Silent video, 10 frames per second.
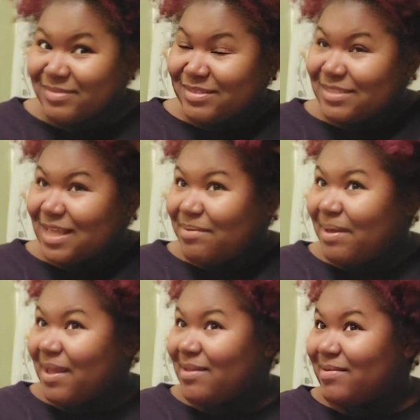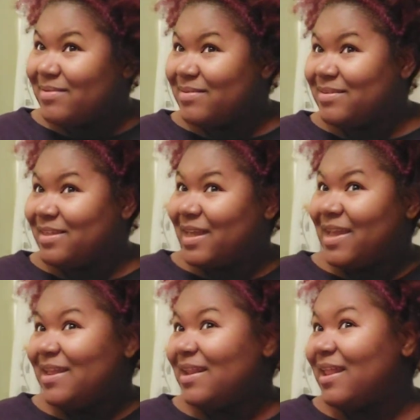Just like mine.
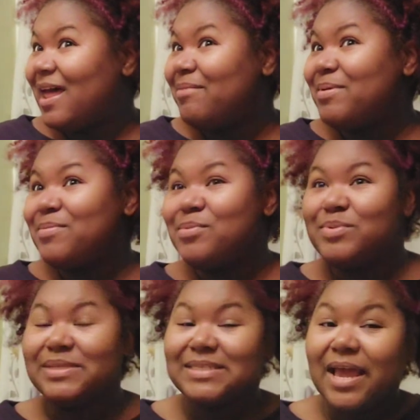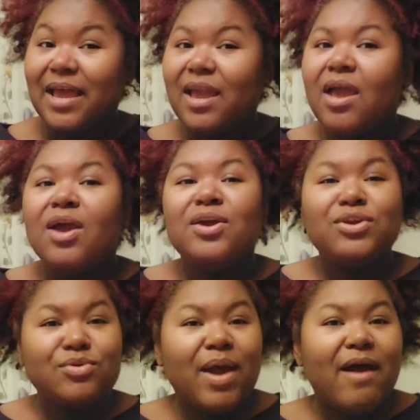And a lot of people would say,
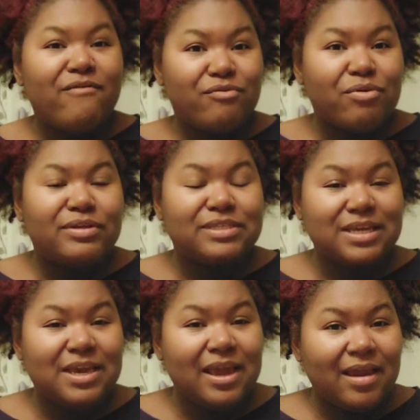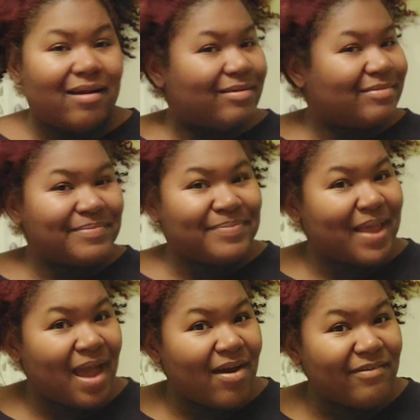you have 4C hair.
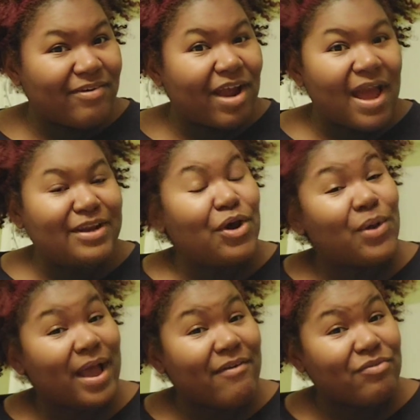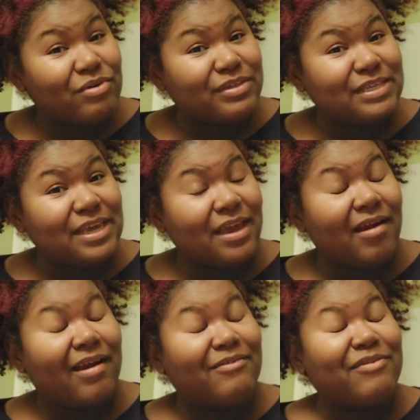However, I don't have 4C
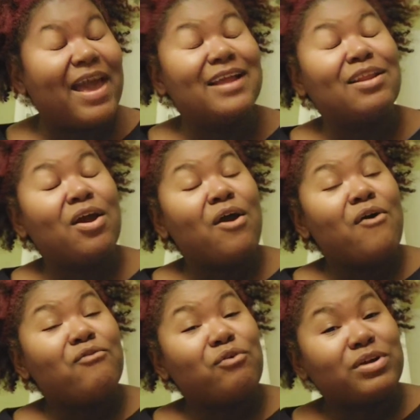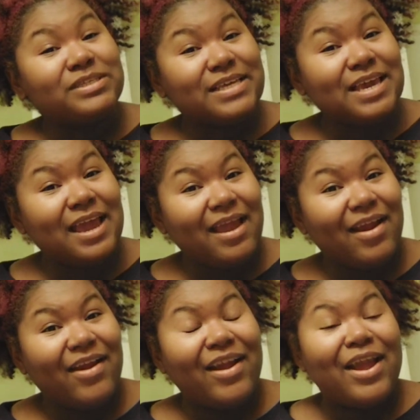hair. In fact, 4C
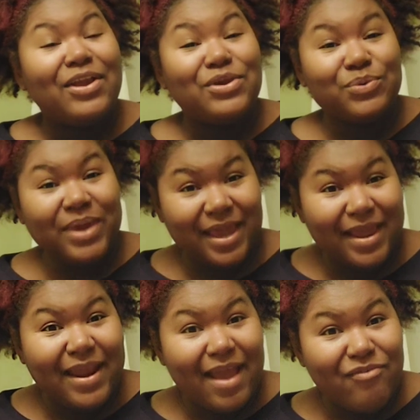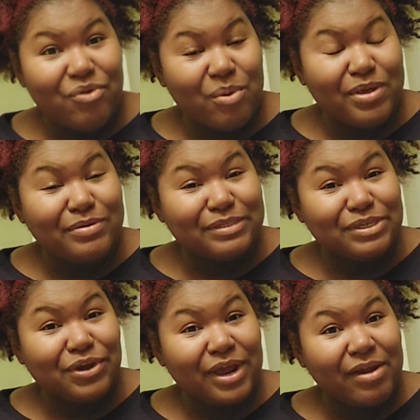hair, you can have coils
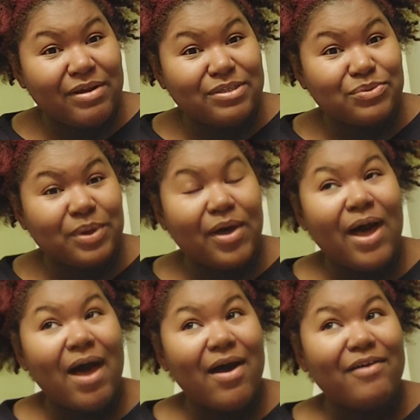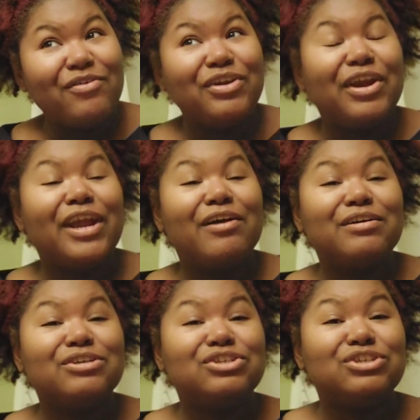in your hair as well. However, your hair
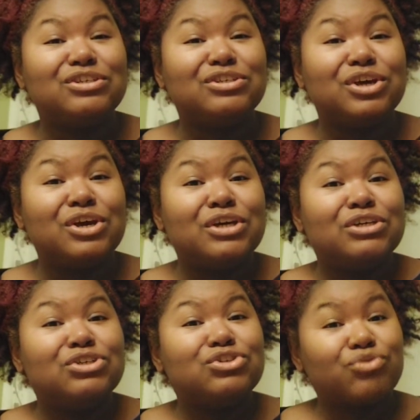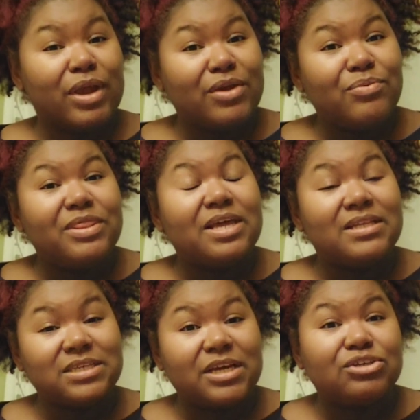is just straight with
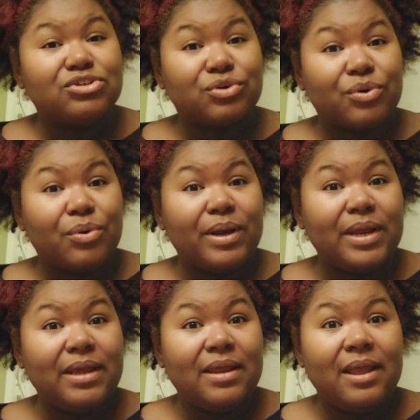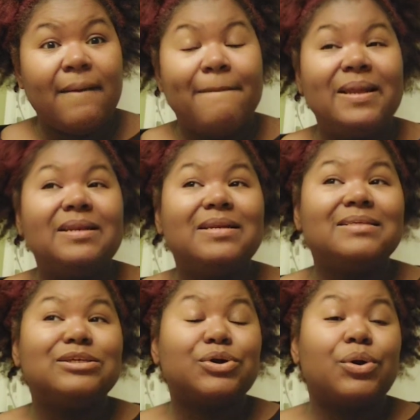that texture on it, but it
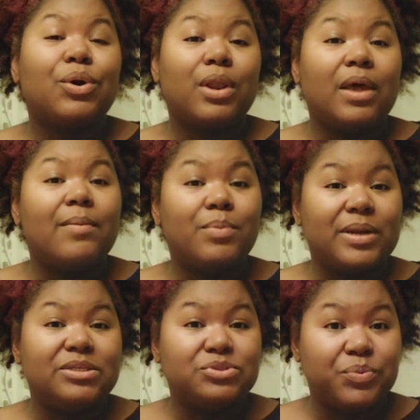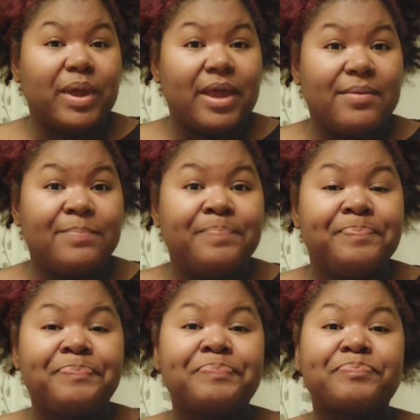doesn't curl up when it's wet.
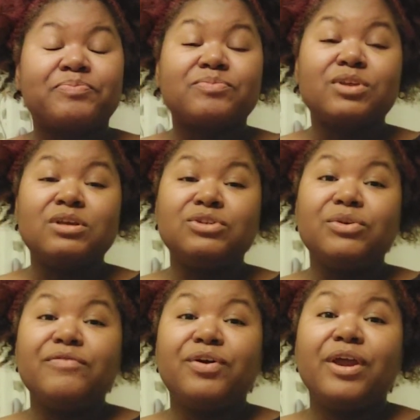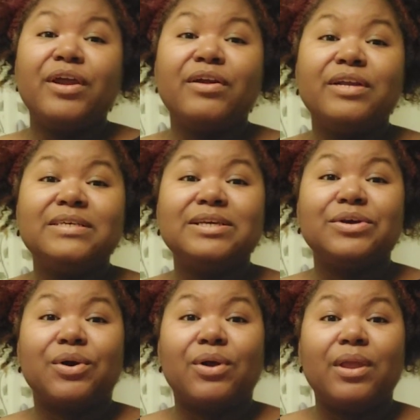So if your hair
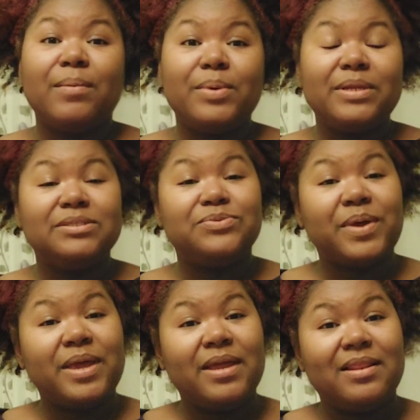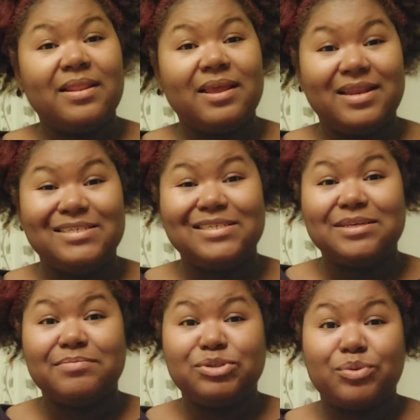doesn't curl up when it's wet and it just
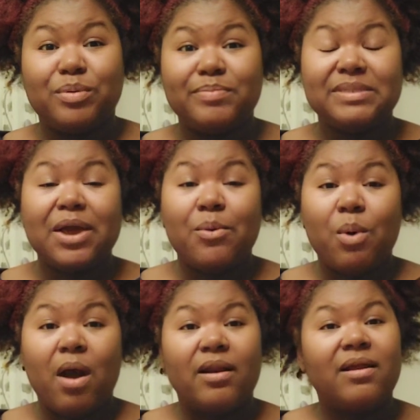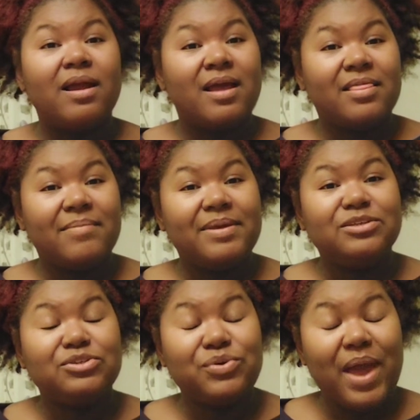absorbs that water, that
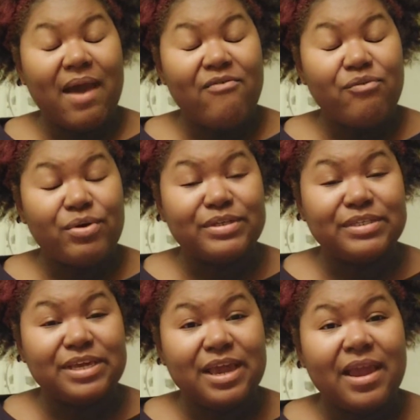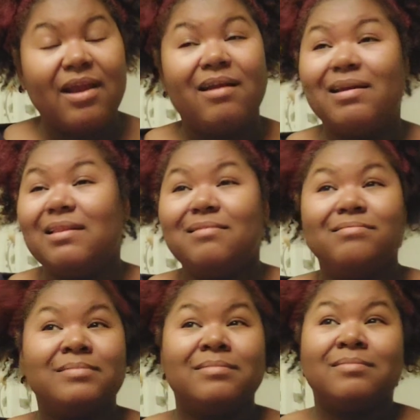means you have 4C hair. And
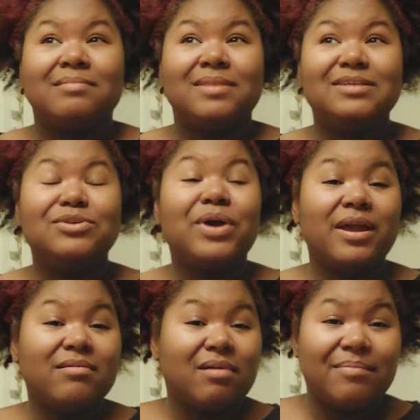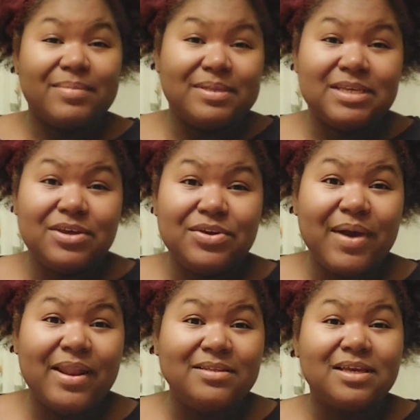that's okay. I'm going to tell you
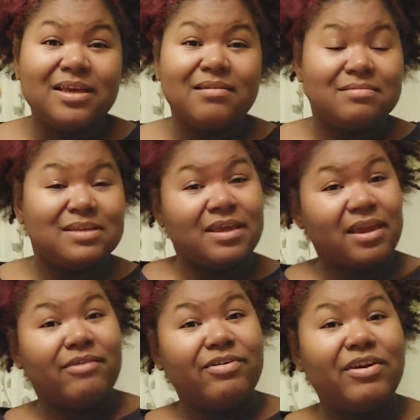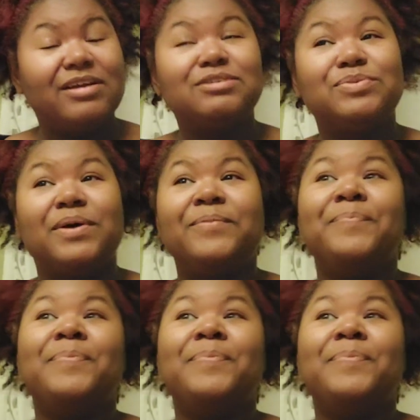how to take care of your hair as well.